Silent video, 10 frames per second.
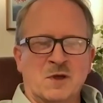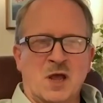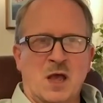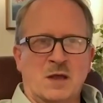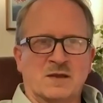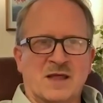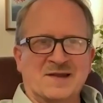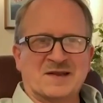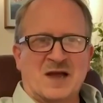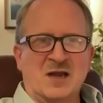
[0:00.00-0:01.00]
And
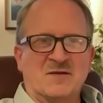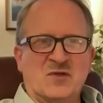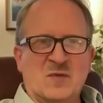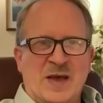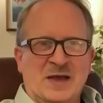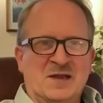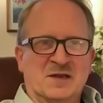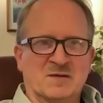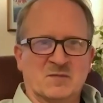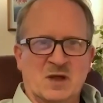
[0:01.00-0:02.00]
that's kind of the
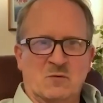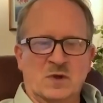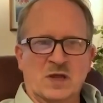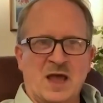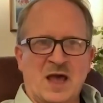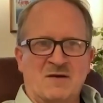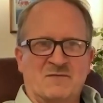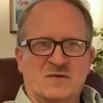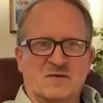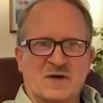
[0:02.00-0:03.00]
mechanism that we have
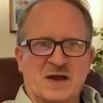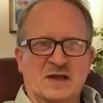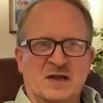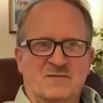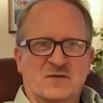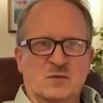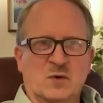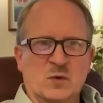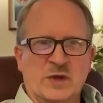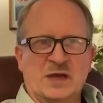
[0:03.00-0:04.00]
for finding comfort
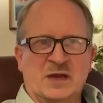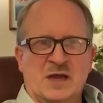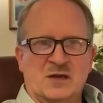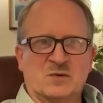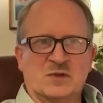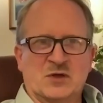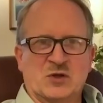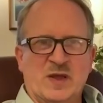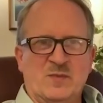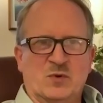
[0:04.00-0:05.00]
when we connect with other
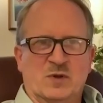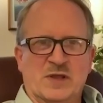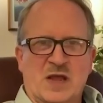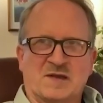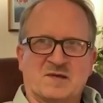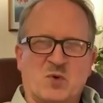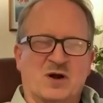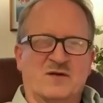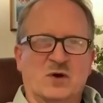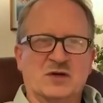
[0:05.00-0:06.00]
people. And that's
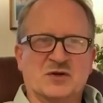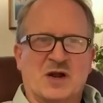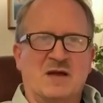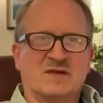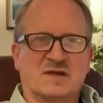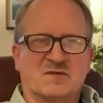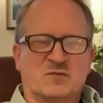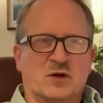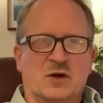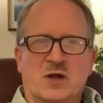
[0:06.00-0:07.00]
part of what drives us.
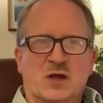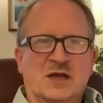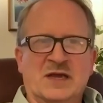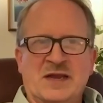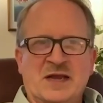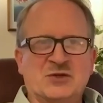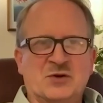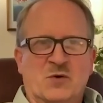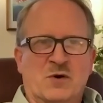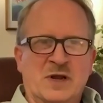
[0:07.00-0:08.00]
We're
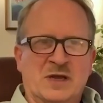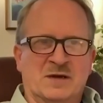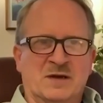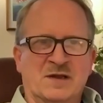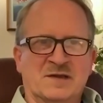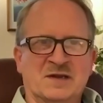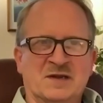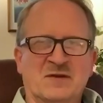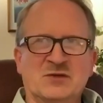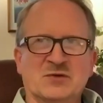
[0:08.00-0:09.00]
connection oriented as
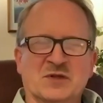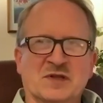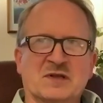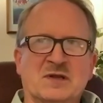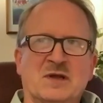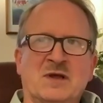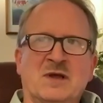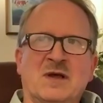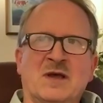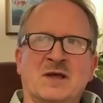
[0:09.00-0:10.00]
individuals.
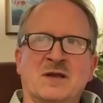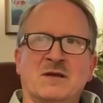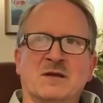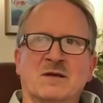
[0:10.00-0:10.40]
And